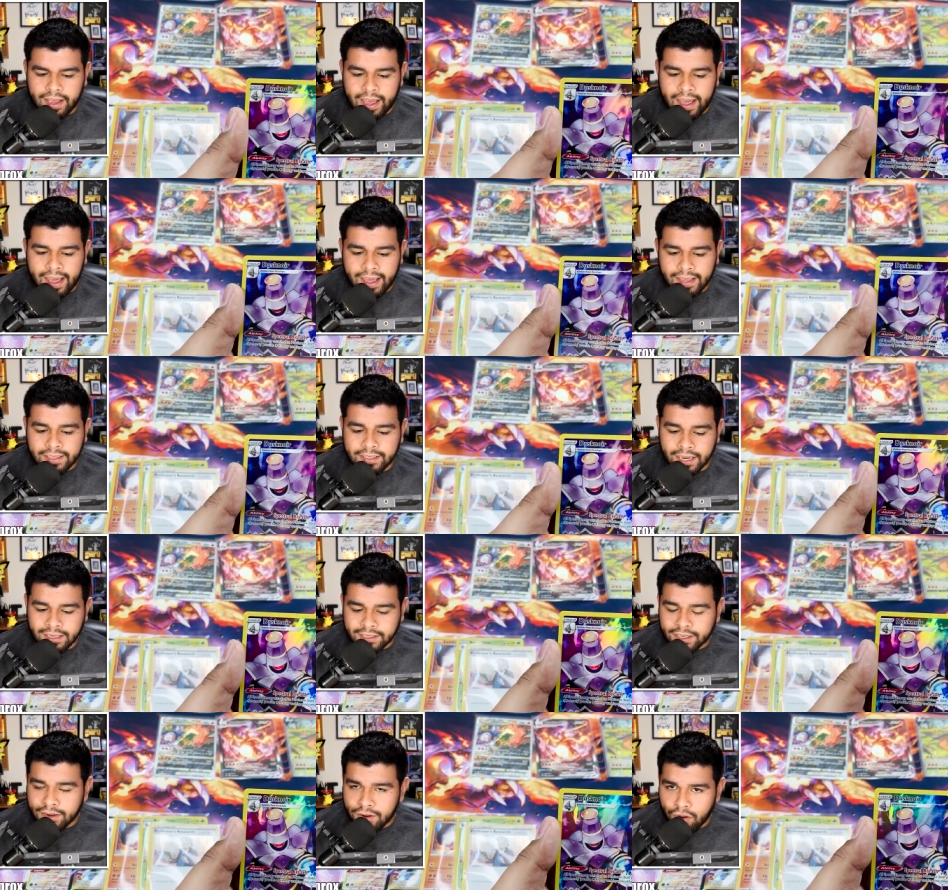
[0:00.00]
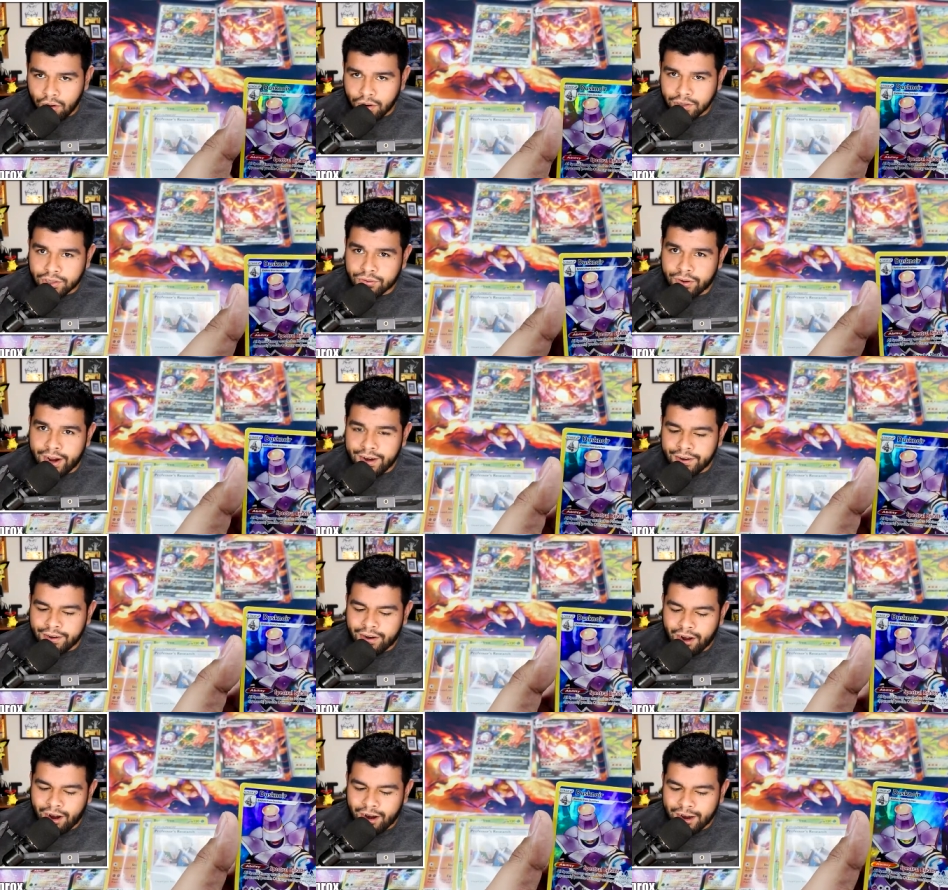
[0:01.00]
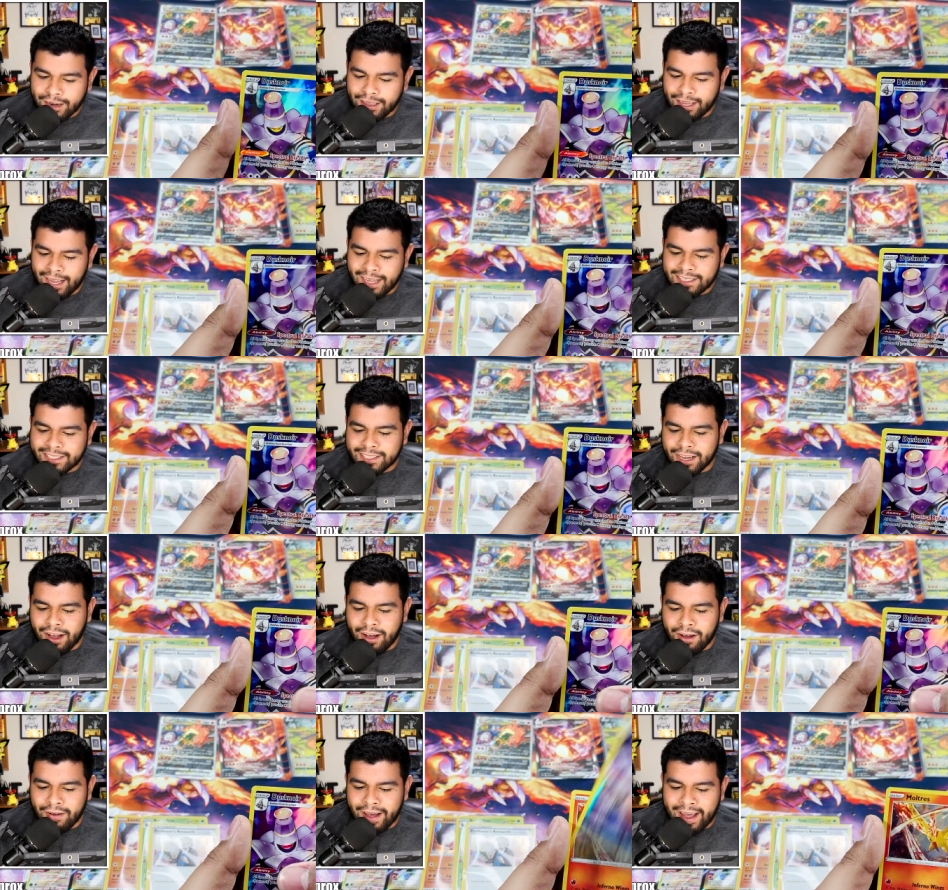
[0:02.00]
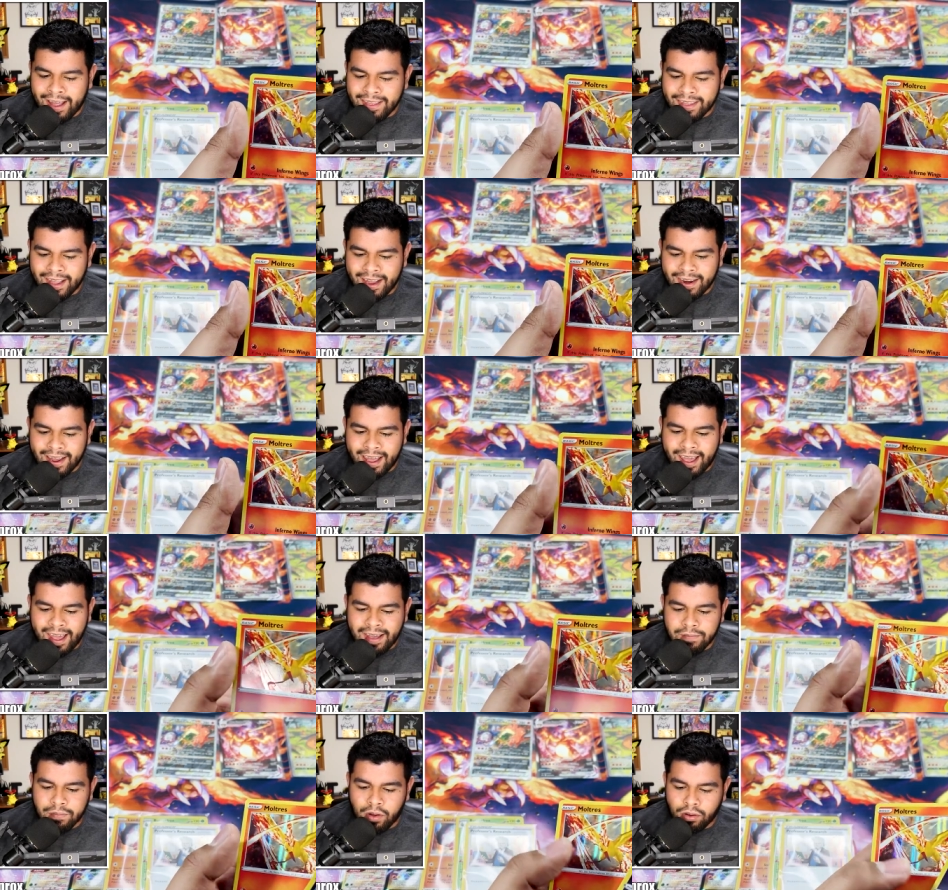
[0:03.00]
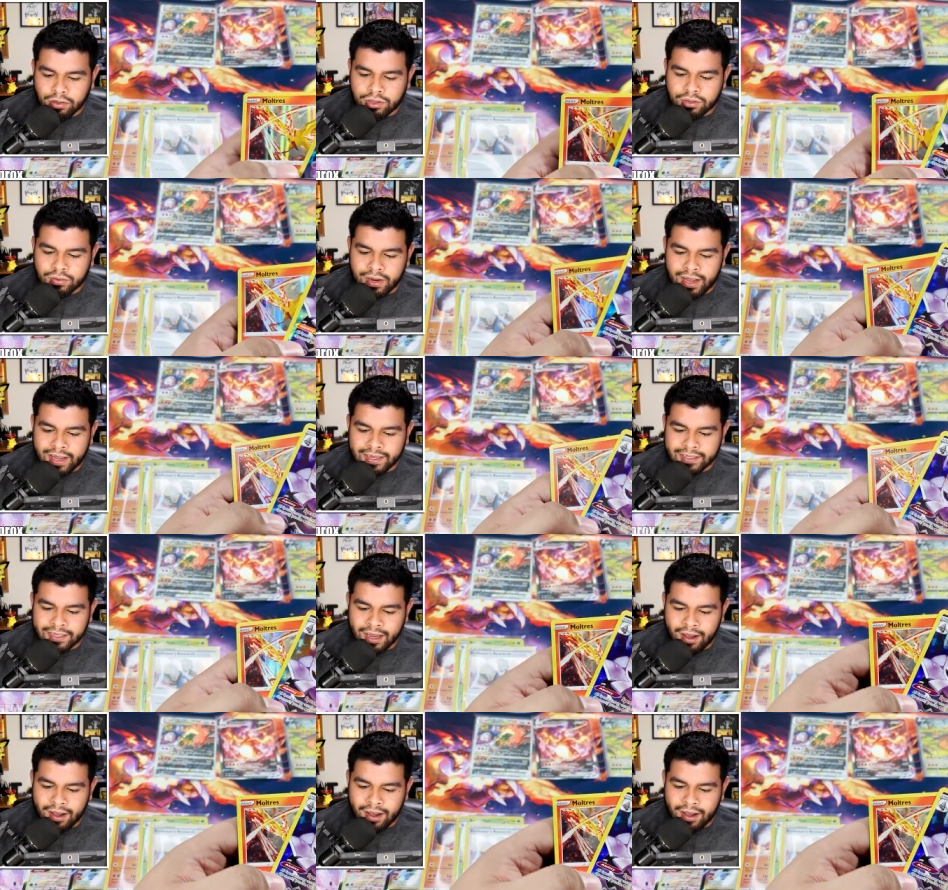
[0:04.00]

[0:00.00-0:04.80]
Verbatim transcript: a Dusknoir trainer card, let's go, and then a Moltres.